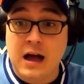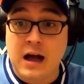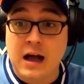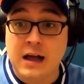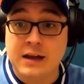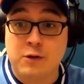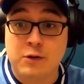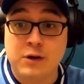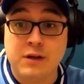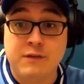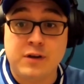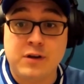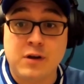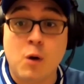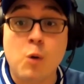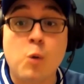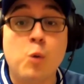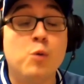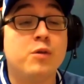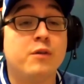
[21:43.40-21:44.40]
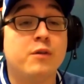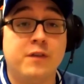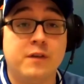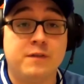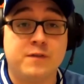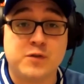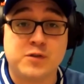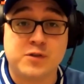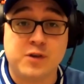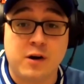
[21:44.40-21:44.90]
I don't even know who the
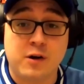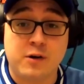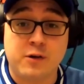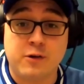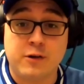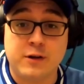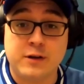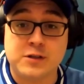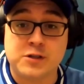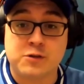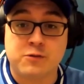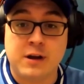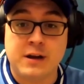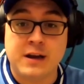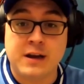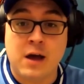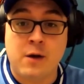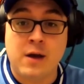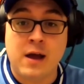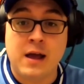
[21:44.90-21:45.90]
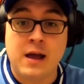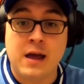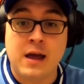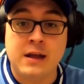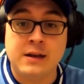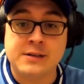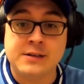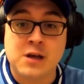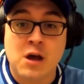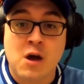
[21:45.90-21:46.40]
fifth starter is right now.
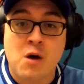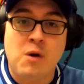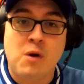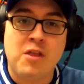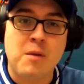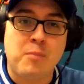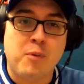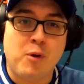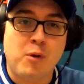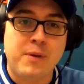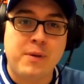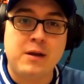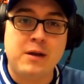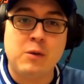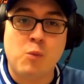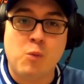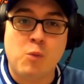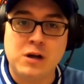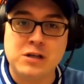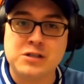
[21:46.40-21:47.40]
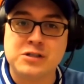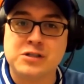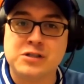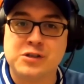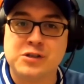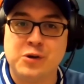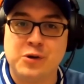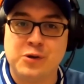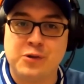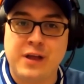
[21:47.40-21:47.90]
And although the bullpen
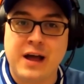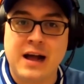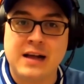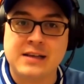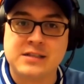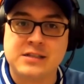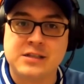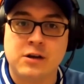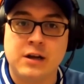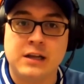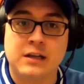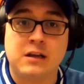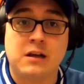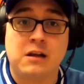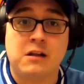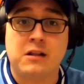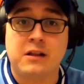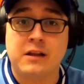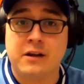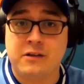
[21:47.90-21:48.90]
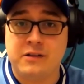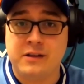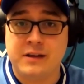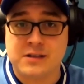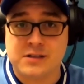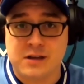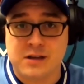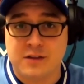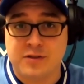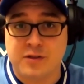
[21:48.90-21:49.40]
was good last year, it clearly
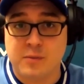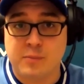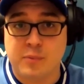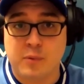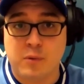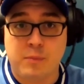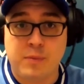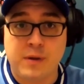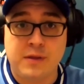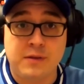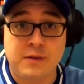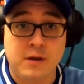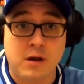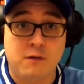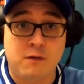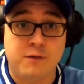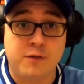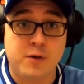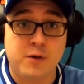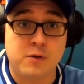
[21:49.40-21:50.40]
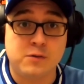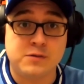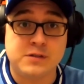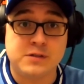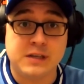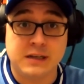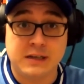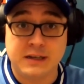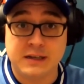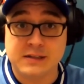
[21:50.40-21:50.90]
is not the bullpen of
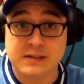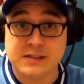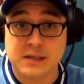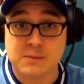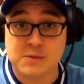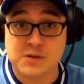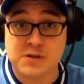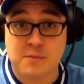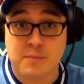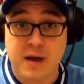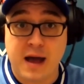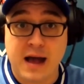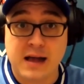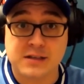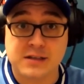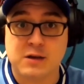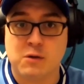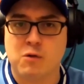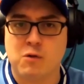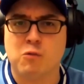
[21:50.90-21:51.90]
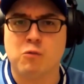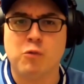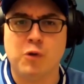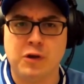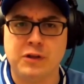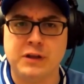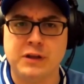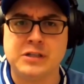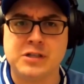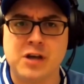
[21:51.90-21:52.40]
those Indian teams of the past that were
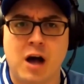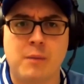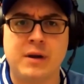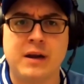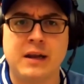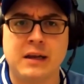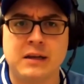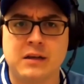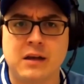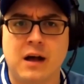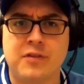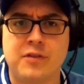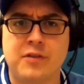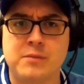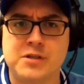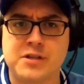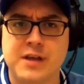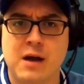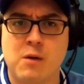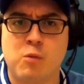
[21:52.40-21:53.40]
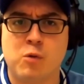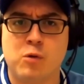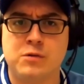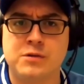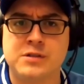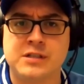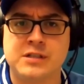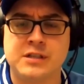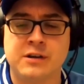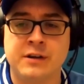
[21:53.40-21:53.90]
really dominant and got them to that
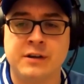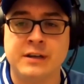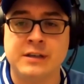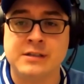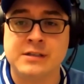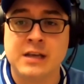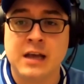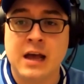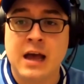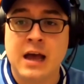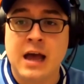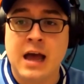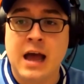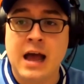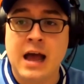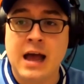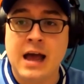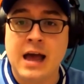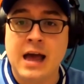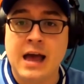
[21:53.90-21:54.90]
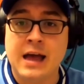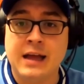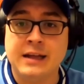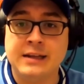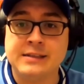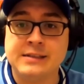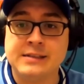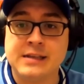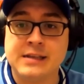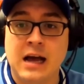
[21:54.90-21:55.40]
World Series.
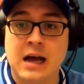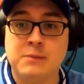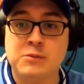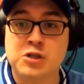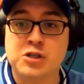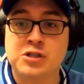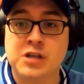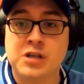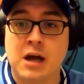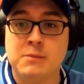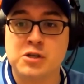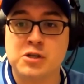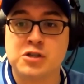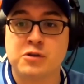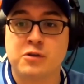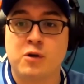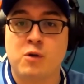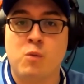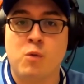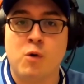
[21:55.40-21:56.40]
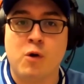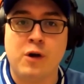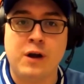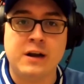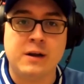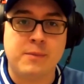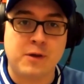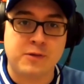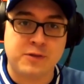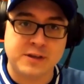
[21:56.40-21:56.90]
And I'm just I'm just a little
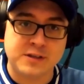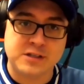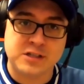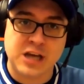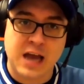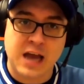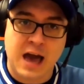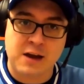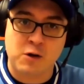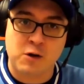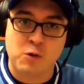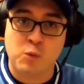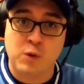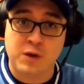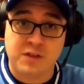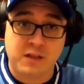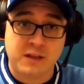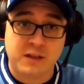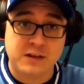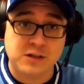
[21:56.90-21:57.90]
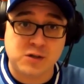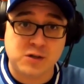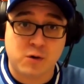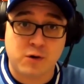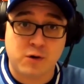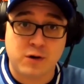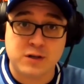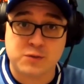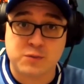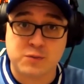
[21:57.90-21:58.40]
worried about this chatter with
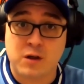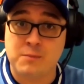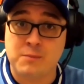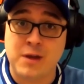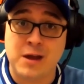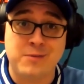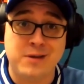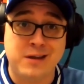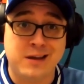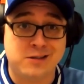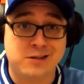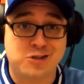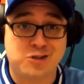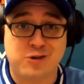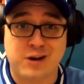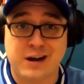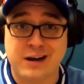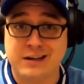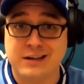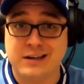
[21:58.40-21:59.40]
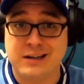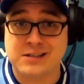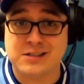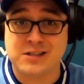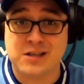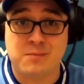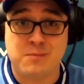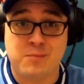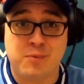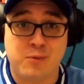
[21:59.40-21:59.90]
Lindor as well. Maybe he gets traded at
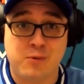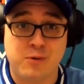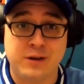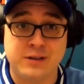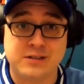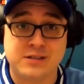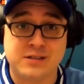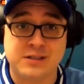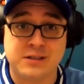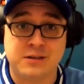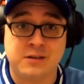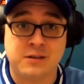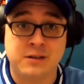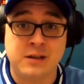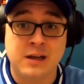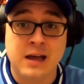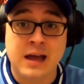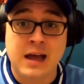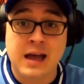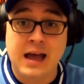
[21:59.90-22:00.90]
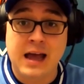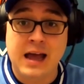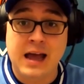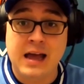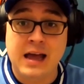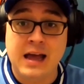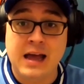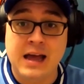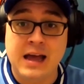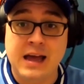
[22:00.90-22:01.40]
some point still.
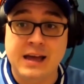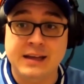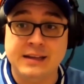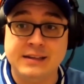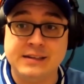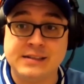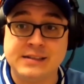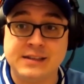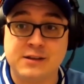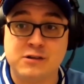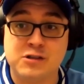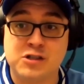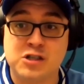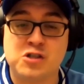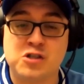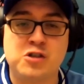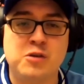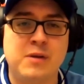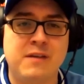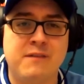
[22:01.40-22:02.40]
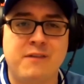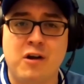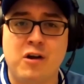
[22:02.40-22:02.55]
And there's just too many